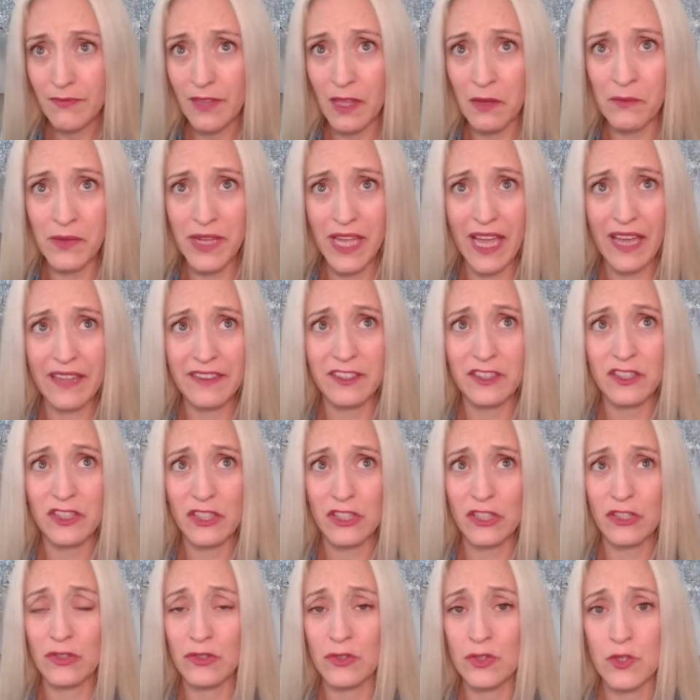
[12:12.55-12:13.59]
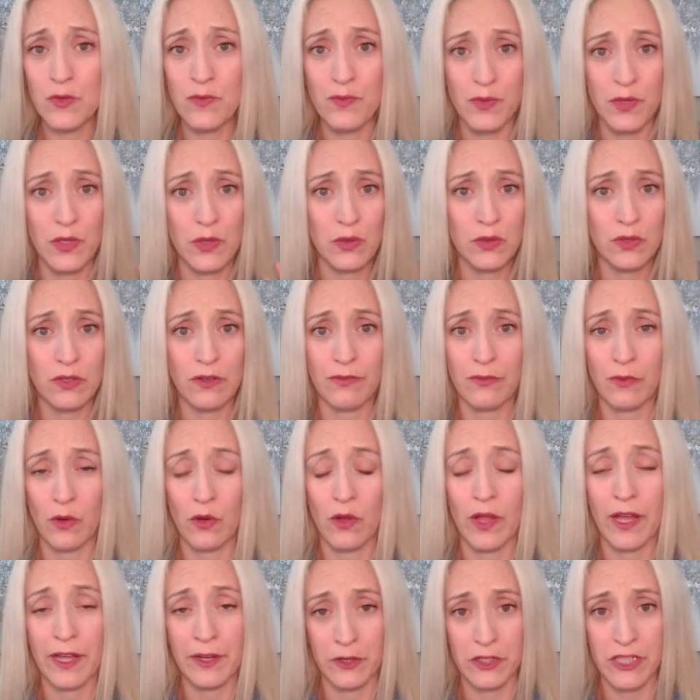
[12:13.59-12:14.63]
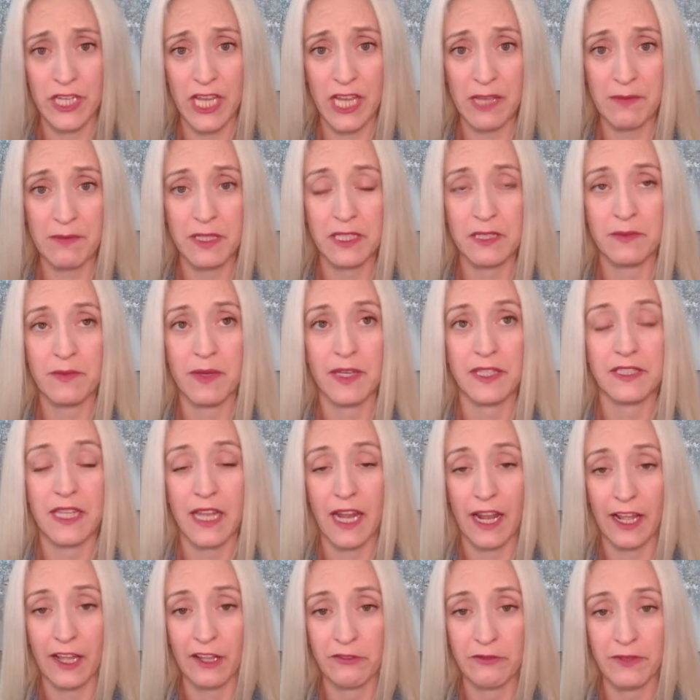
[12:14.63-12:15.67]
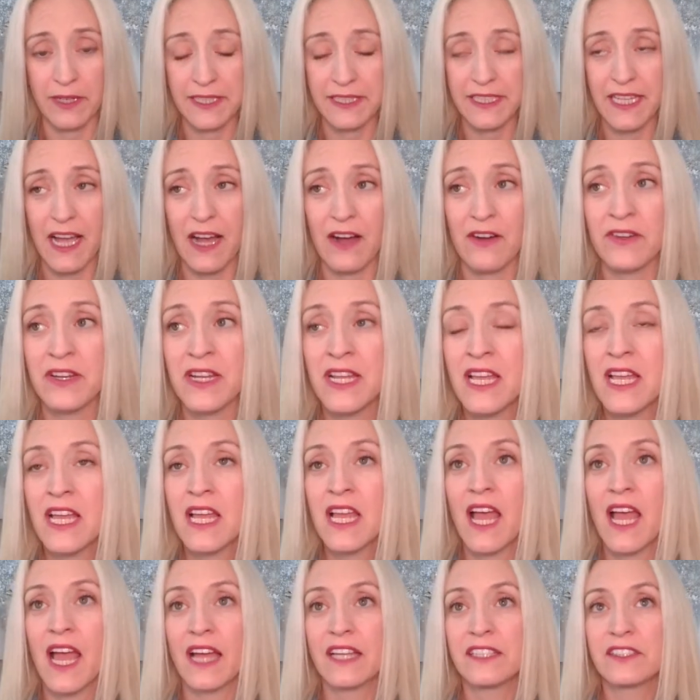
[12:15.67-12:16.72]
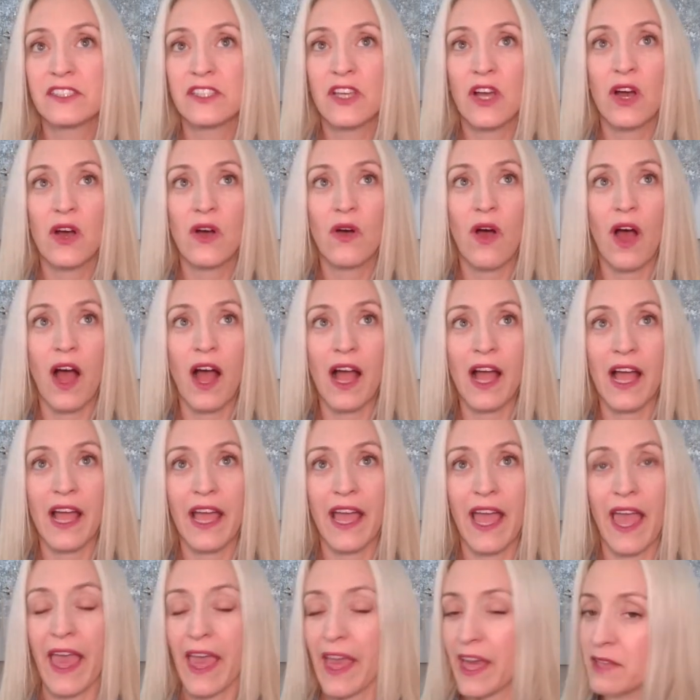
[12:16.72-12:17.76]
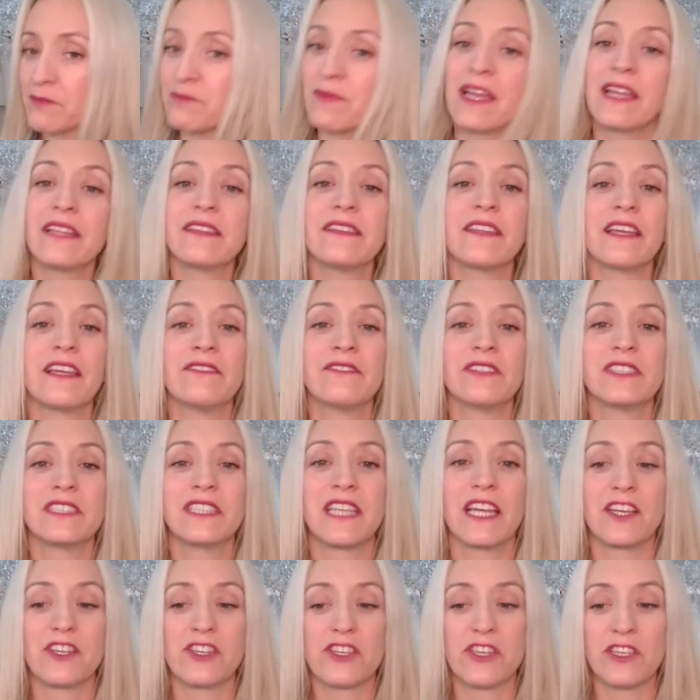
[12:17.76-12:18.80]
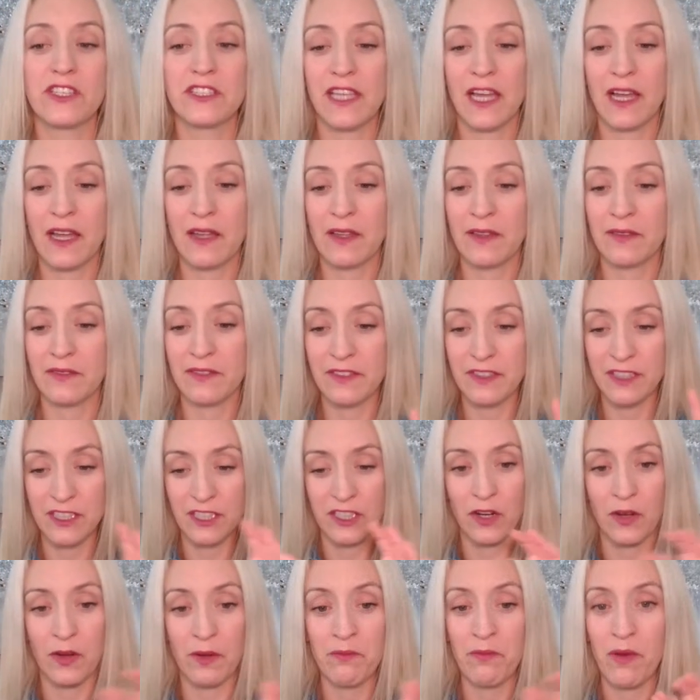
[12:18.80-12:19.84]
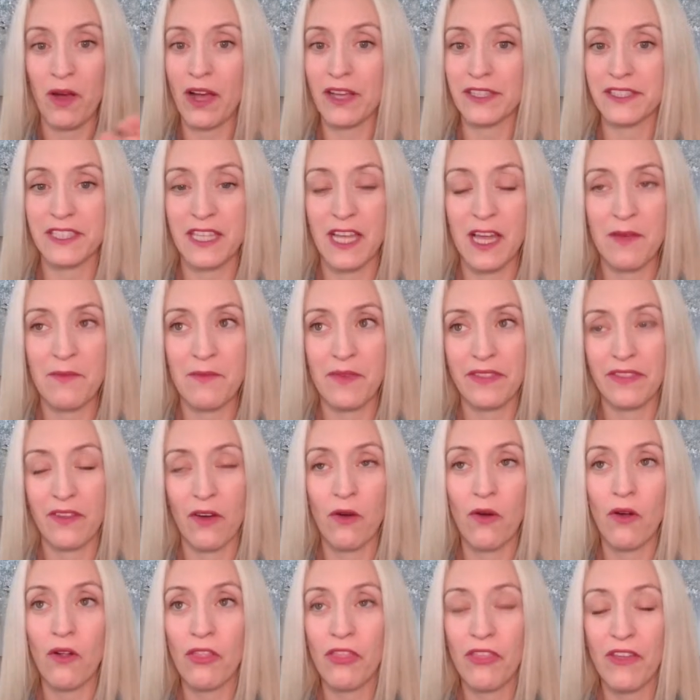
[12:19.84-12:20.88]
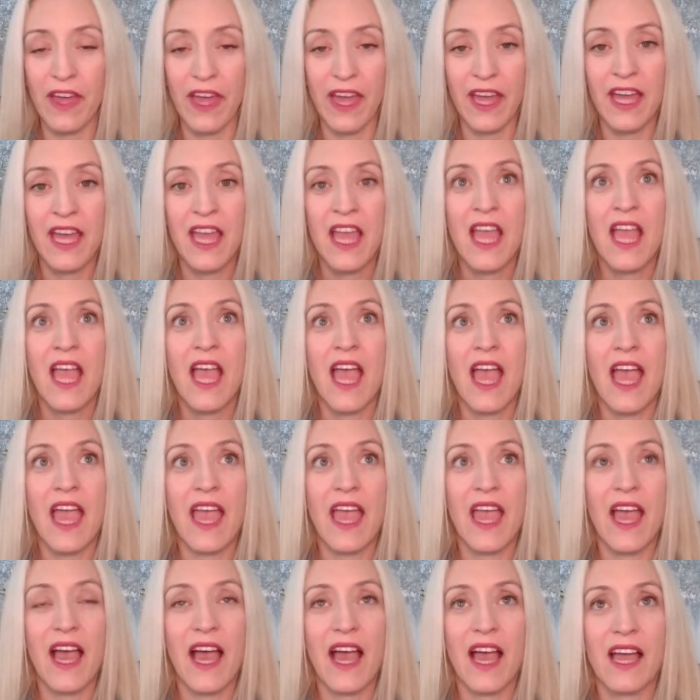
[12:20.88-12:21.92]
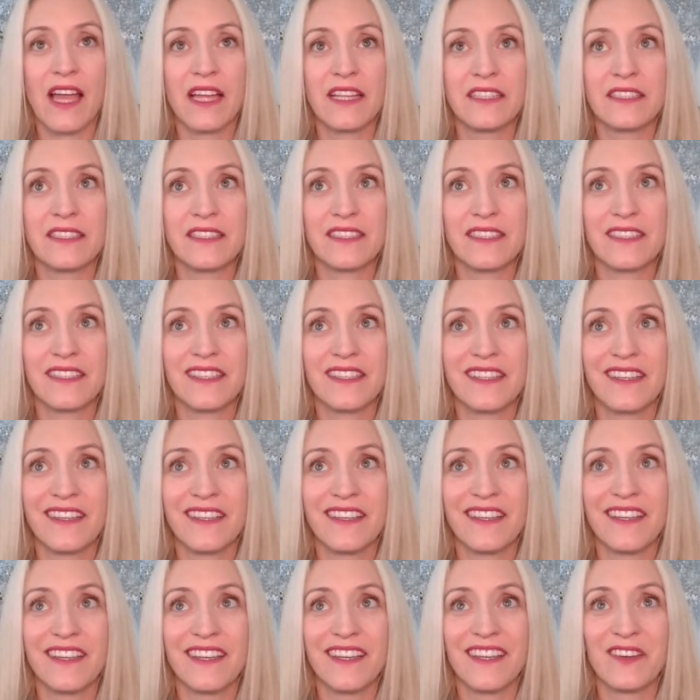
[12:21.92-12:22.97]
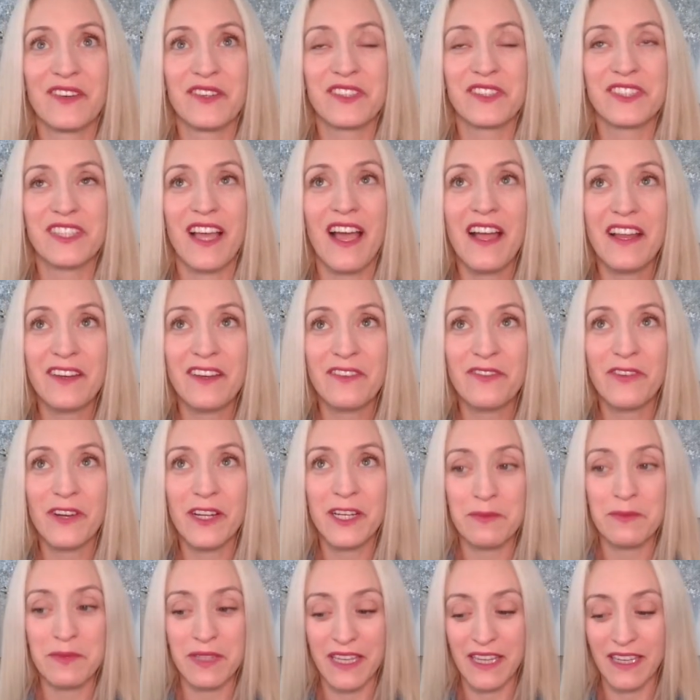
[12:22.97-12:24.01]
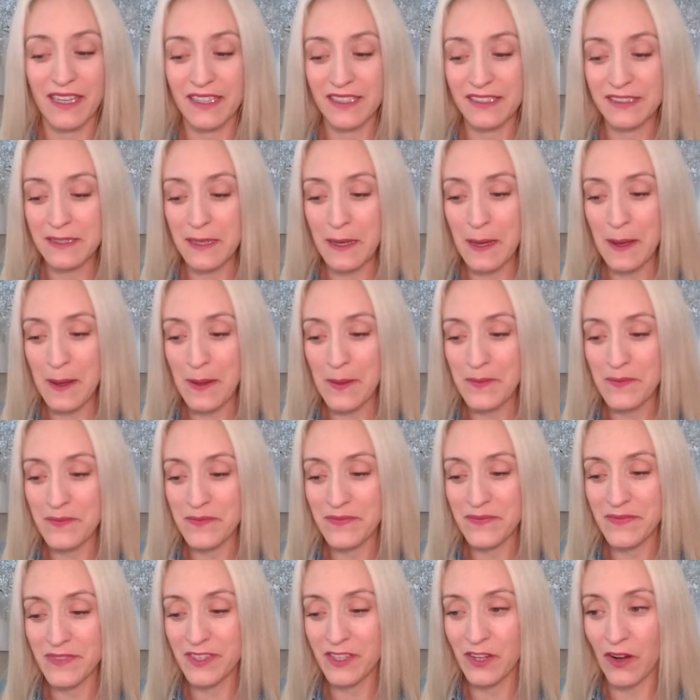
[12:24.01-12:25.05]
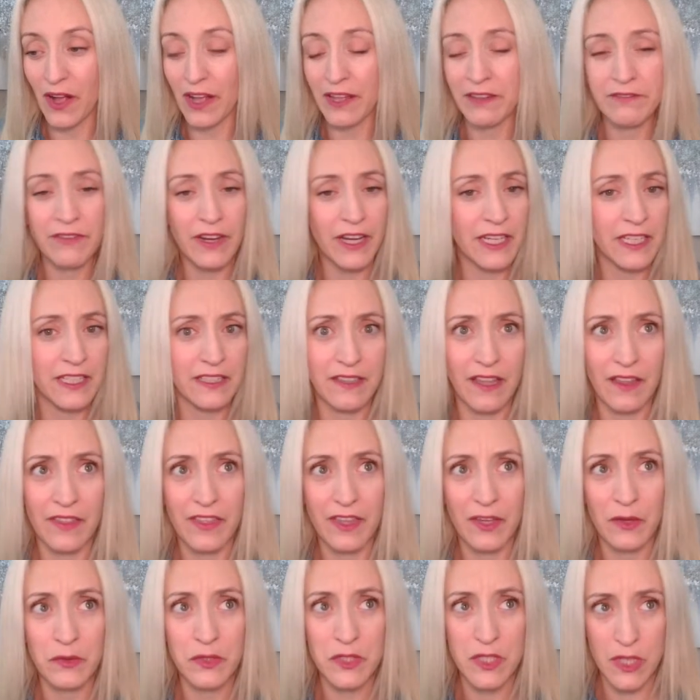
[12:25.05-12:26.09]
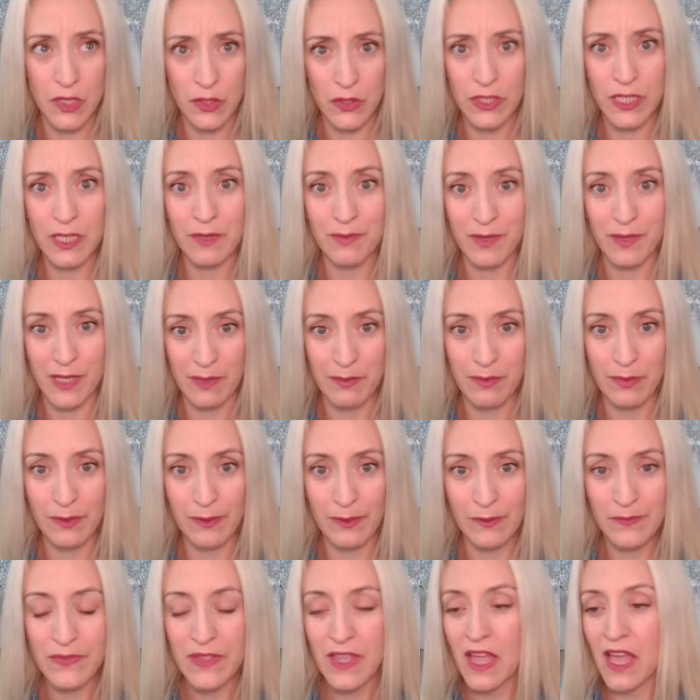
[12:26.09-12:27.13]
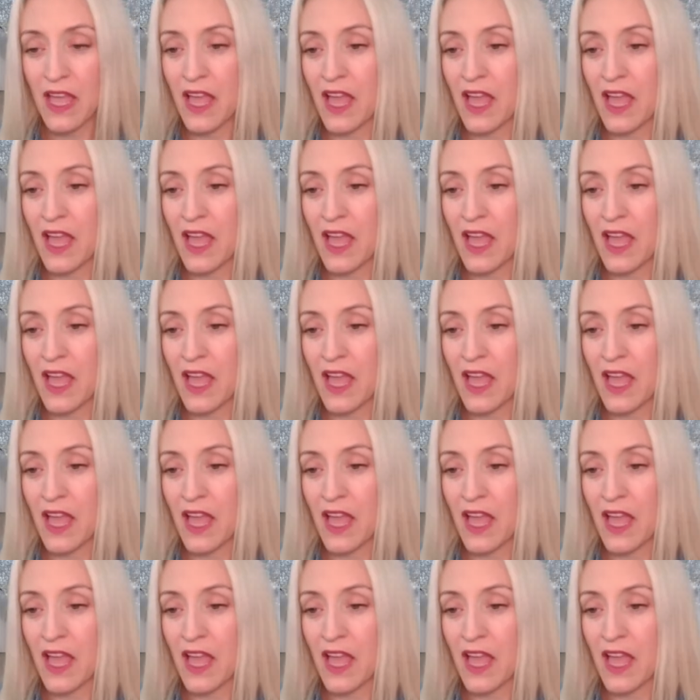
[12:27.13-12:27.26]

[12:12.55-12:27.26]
We had this huge, beautiful entertainment space that I could rent out. And so I handmade the invitations. I, embossed them, the whole thing. And it was kind of funny because, I invited, I think it was 30 people